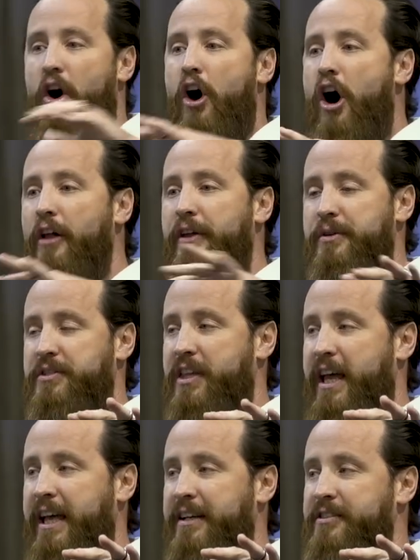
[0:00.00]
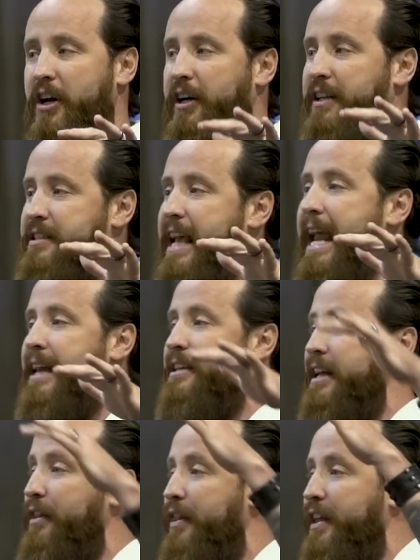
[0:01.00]
All those things are contained
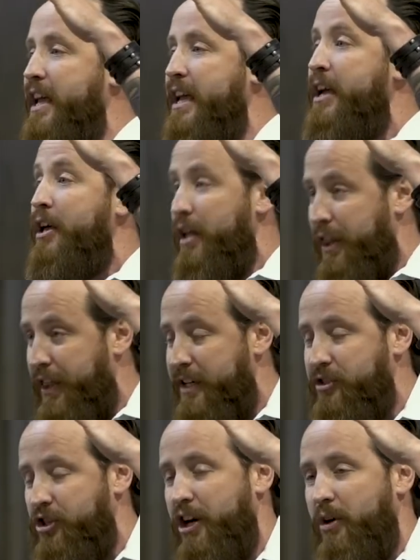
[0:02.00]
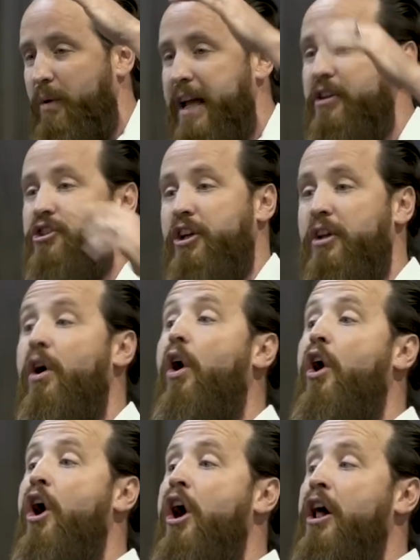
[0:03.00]
in this generation,
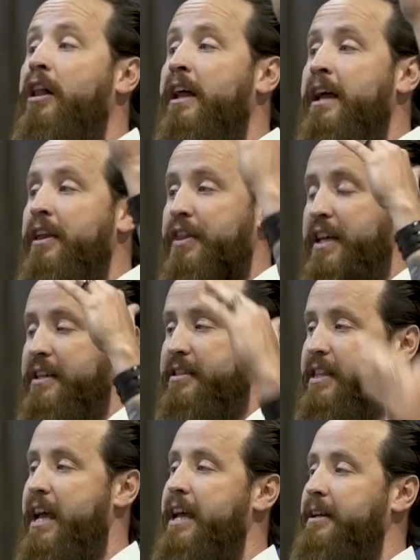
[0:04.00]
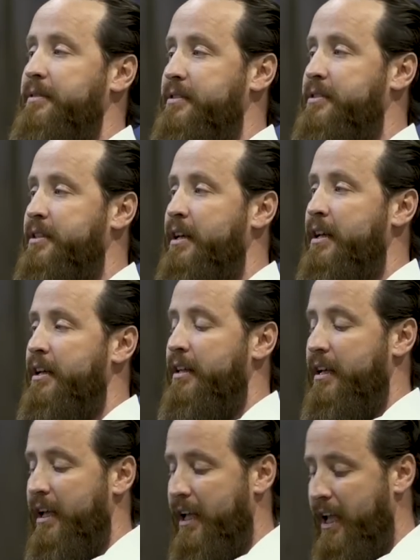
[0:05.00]
all these things.
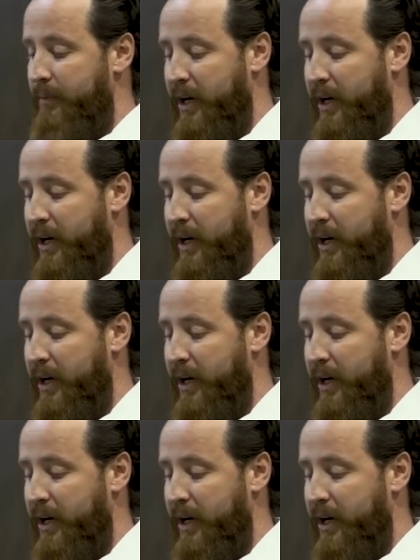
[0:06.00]
And